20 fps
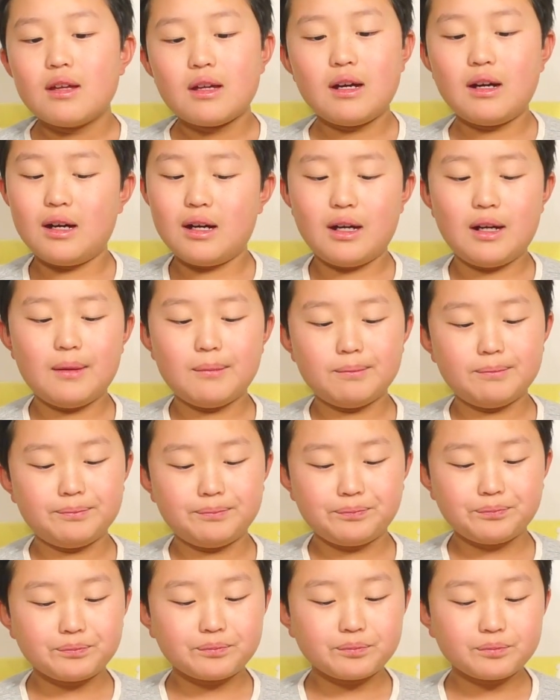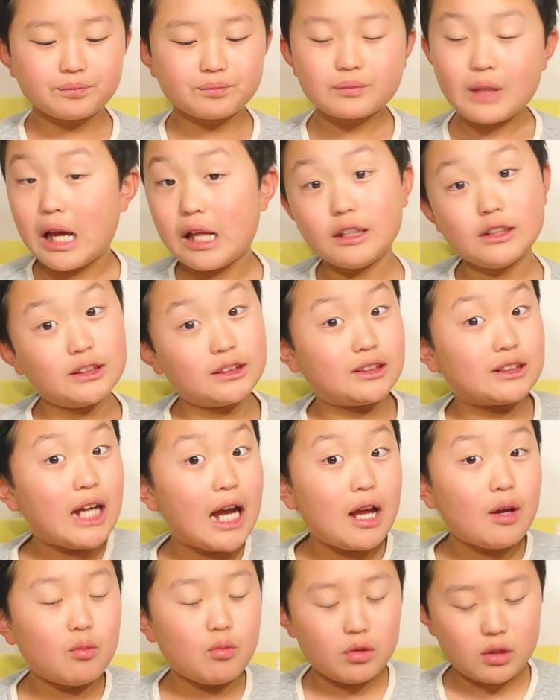Um, at least
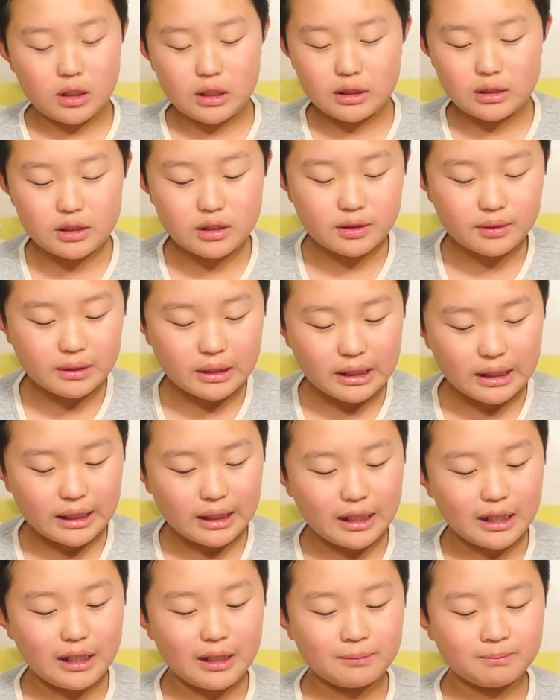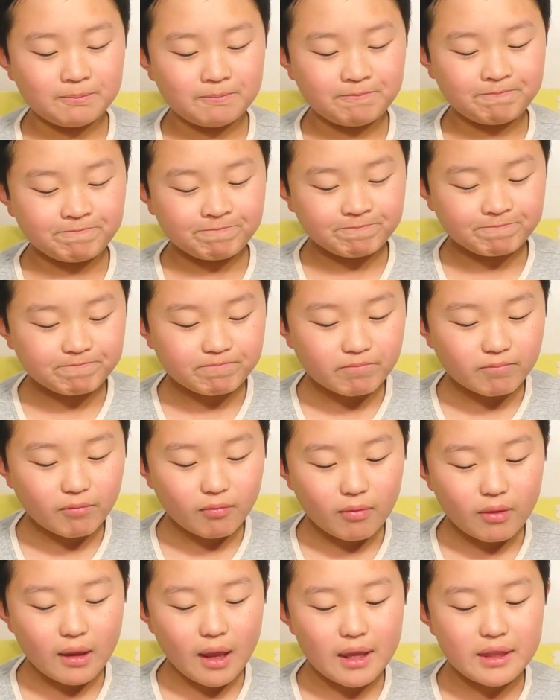I wouldn't. Um,
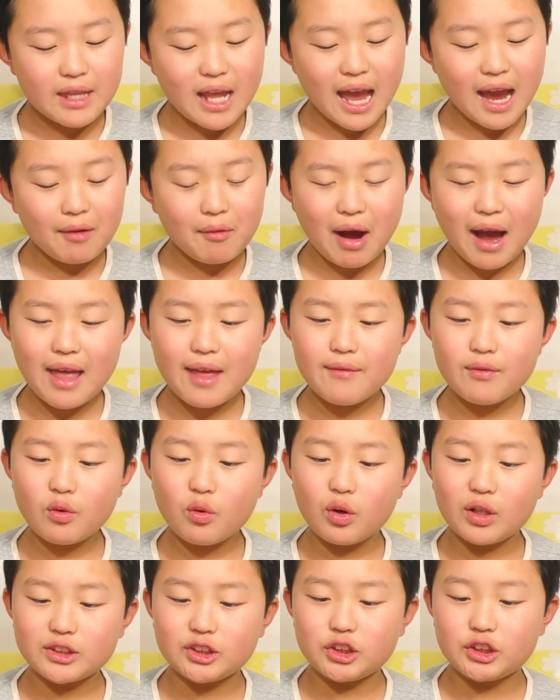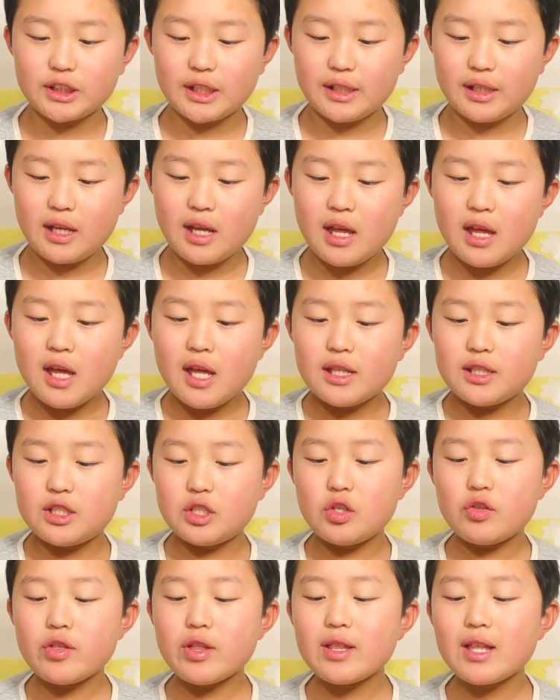now, I have a question. Do
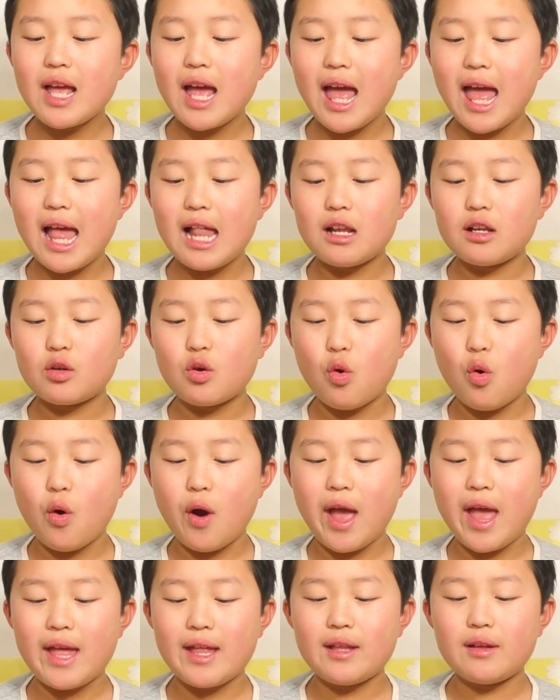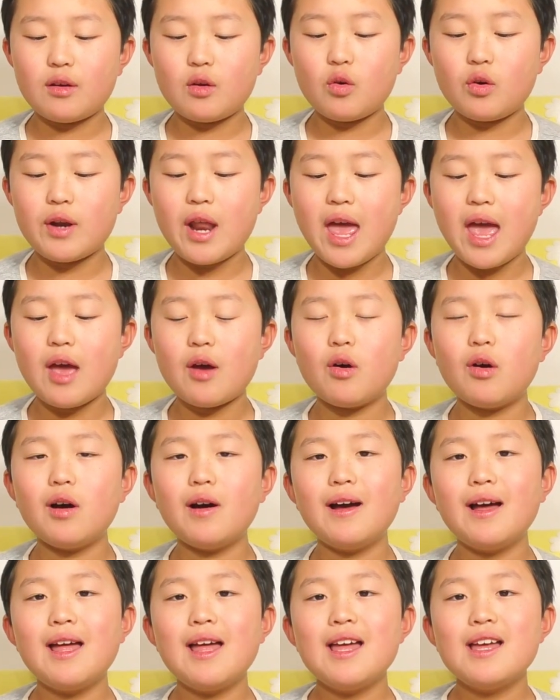you think that El
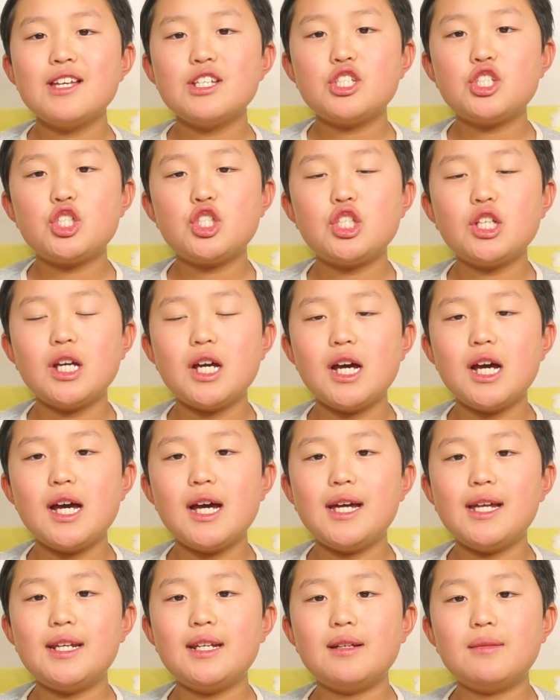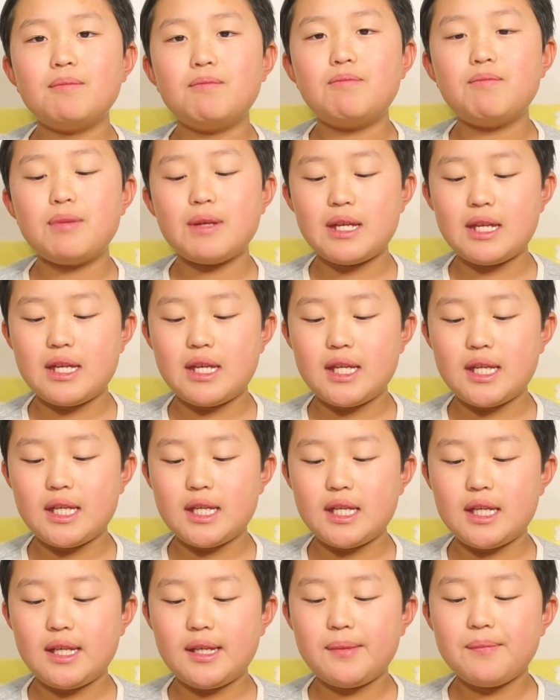Conejo should
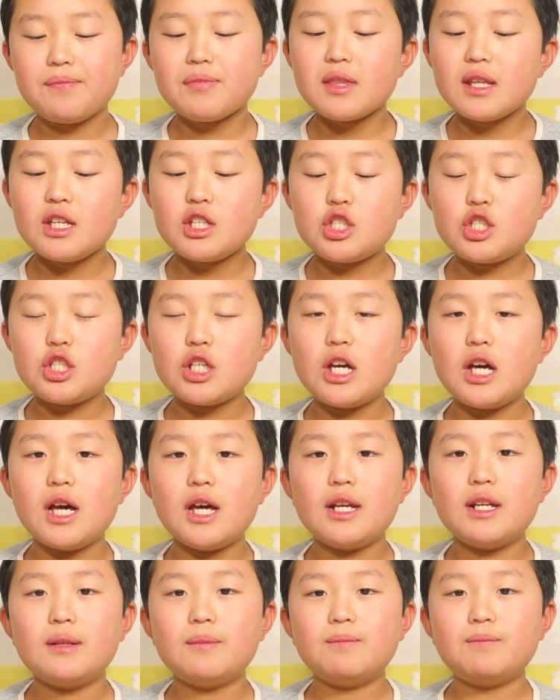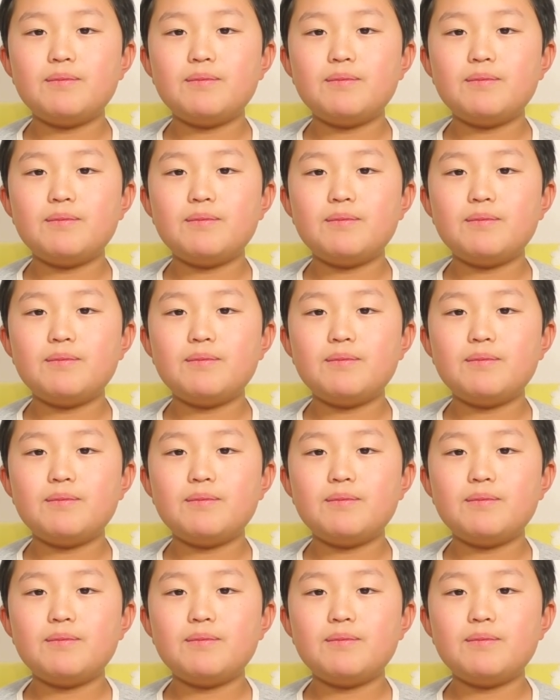be, should